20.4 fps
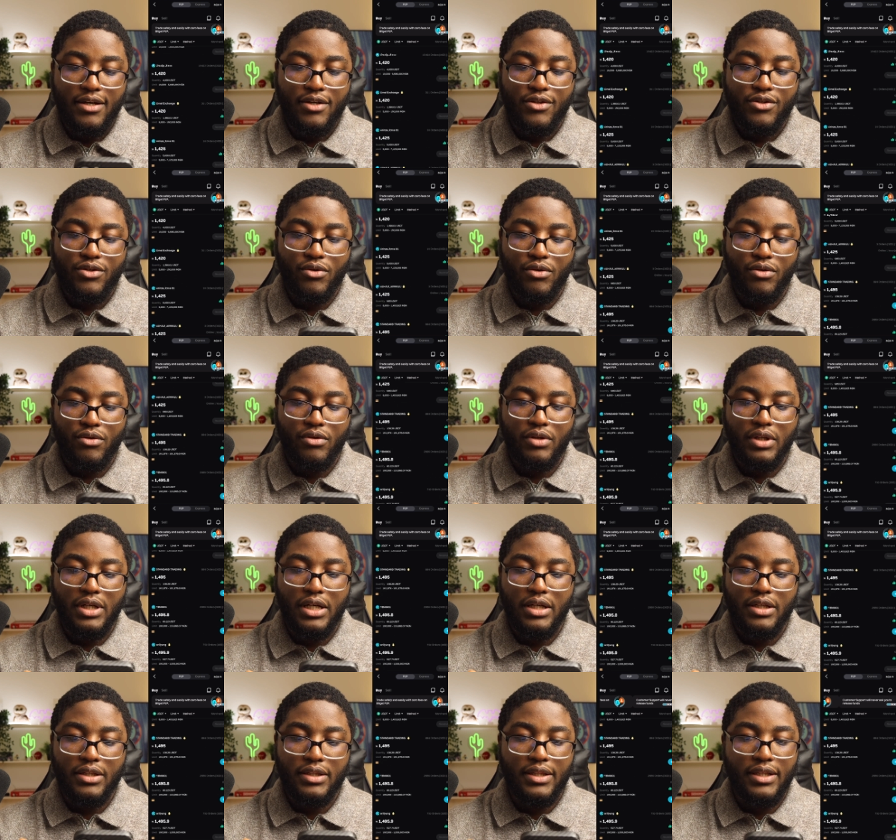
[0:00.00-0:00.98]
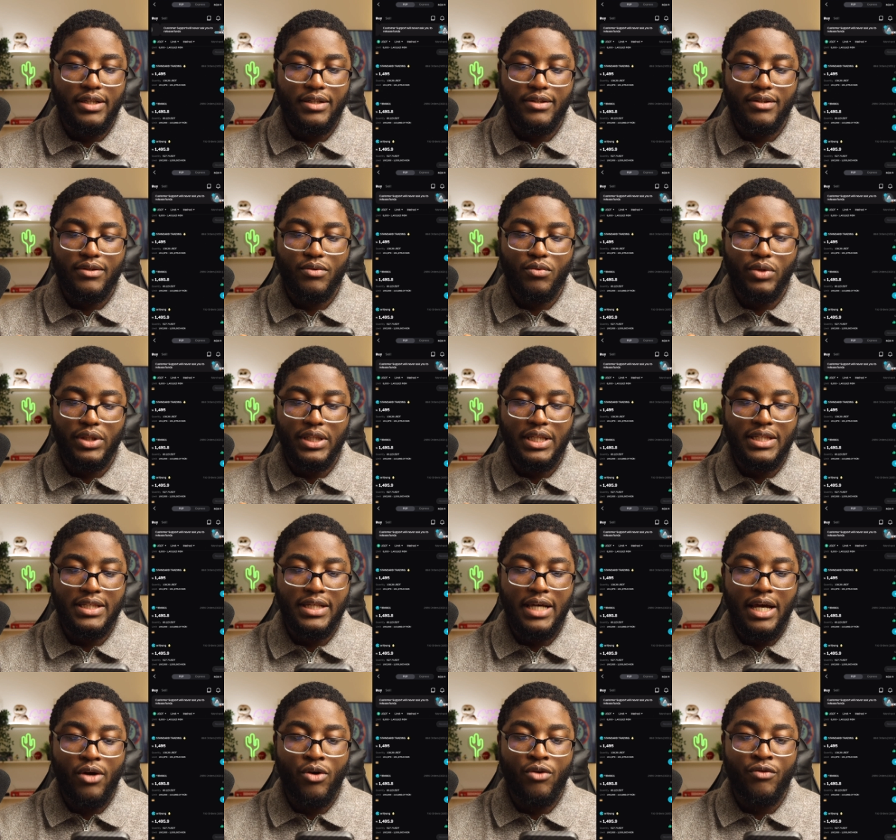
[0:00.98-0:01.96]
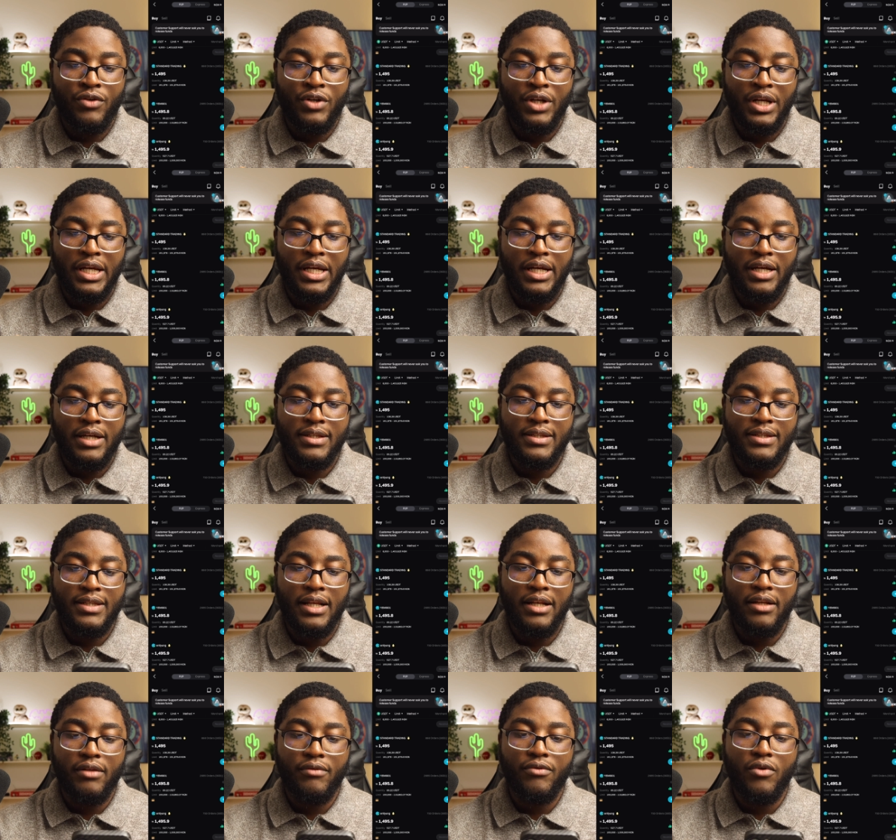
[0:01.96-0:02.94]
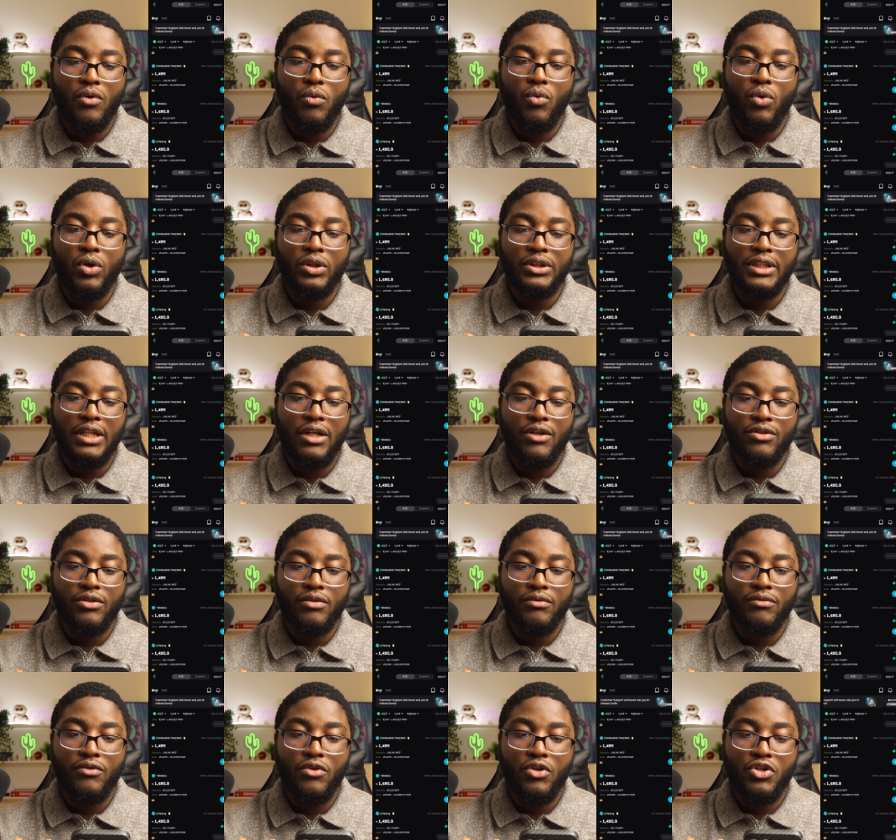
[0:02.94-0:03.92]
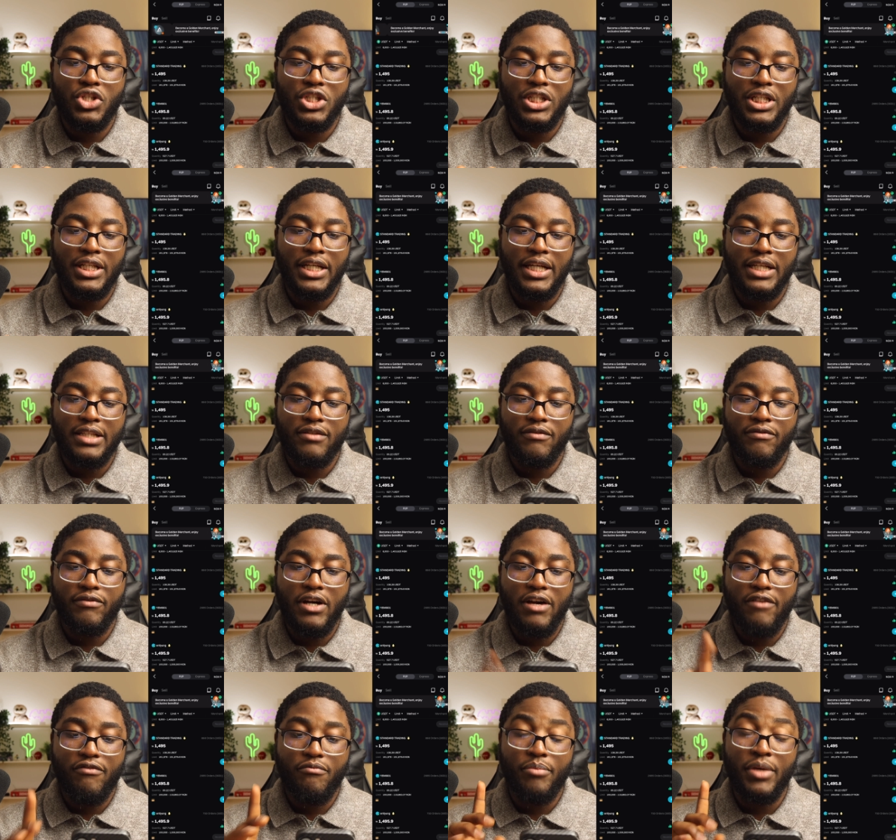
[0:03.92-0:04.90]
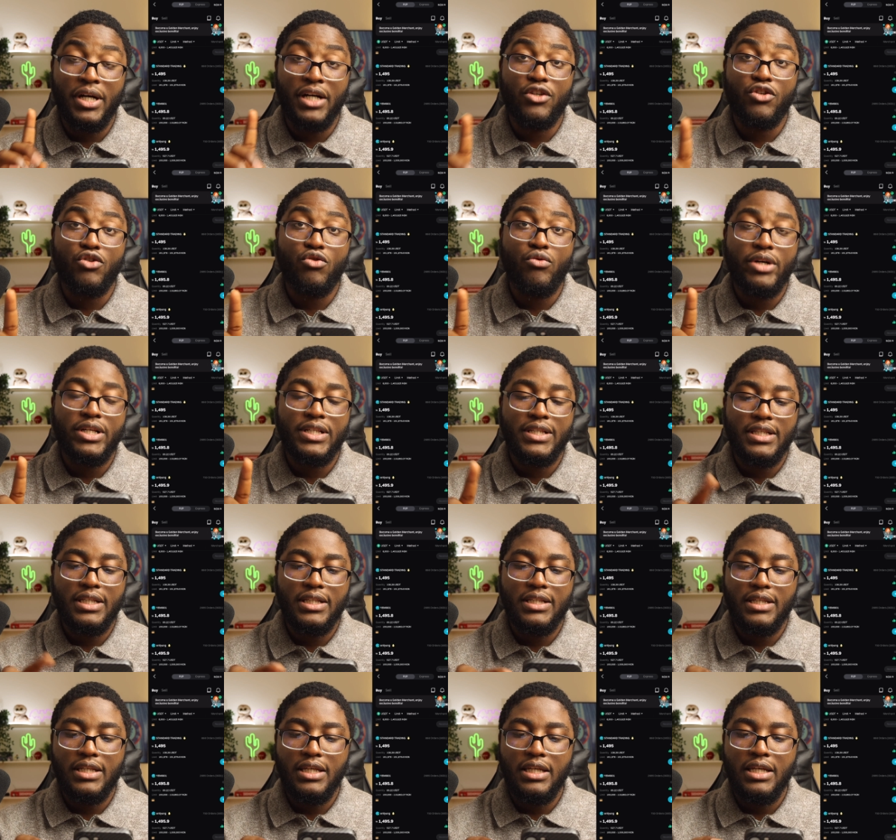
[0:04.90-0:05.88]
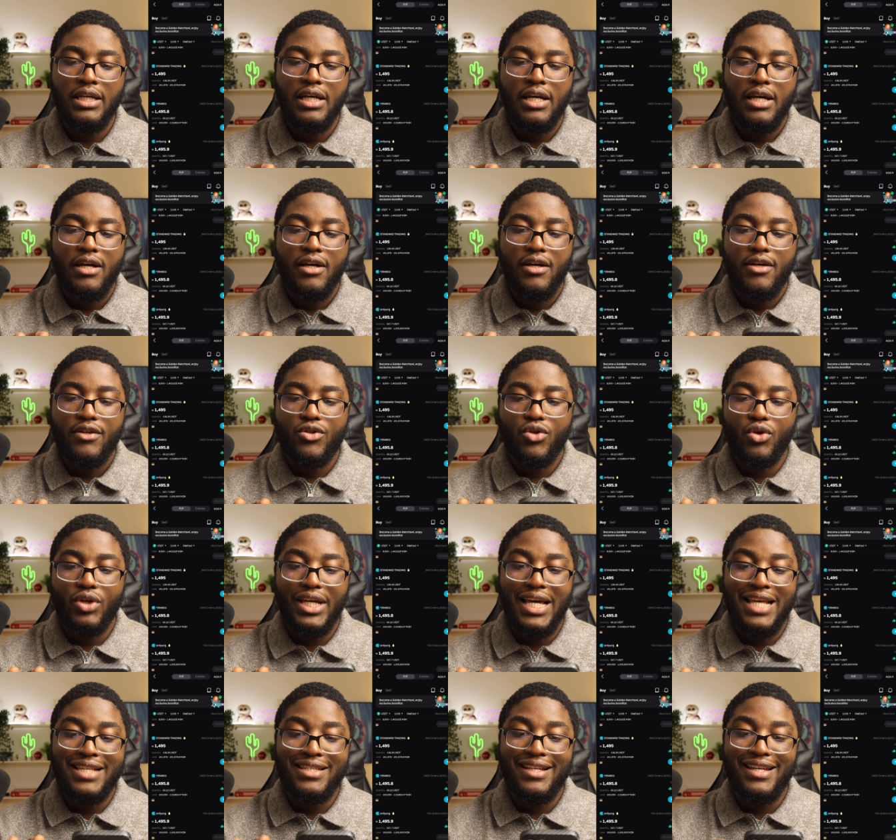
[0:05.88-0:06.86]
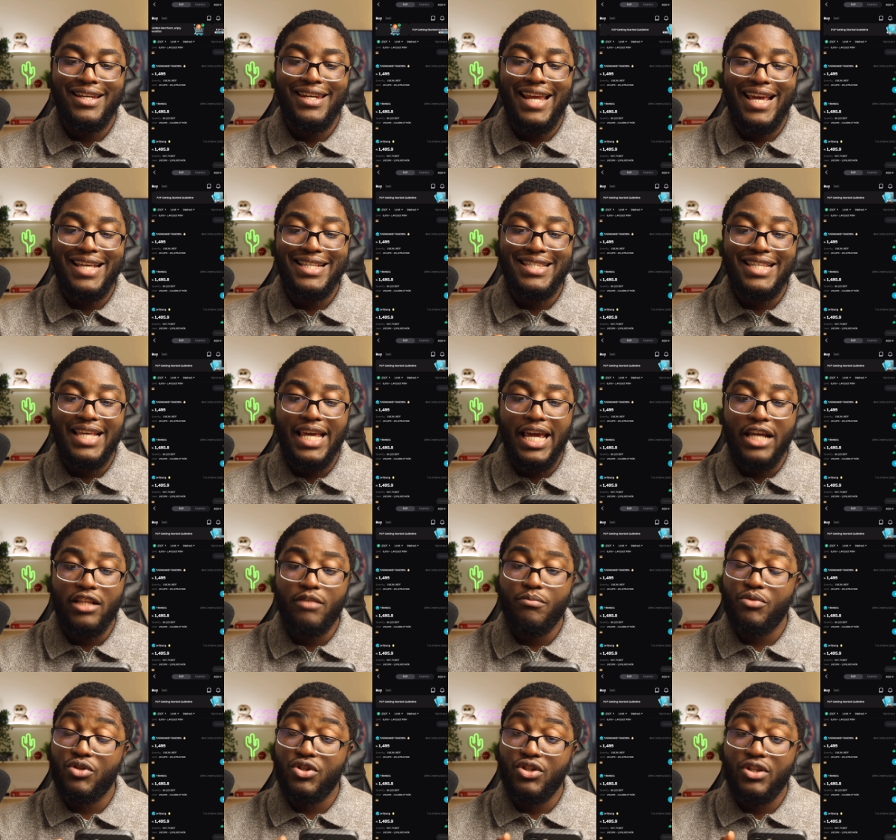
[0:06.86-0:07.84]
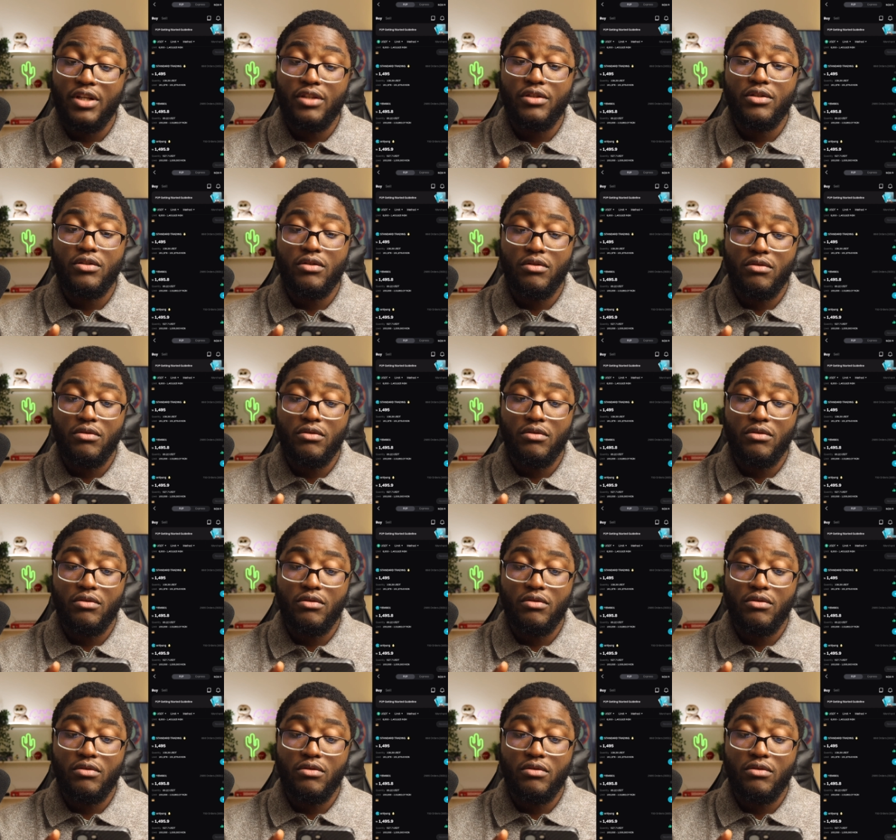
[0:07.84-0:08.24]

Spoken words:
So this guy over here is selling for 1,495 per USDT. So he has a 98%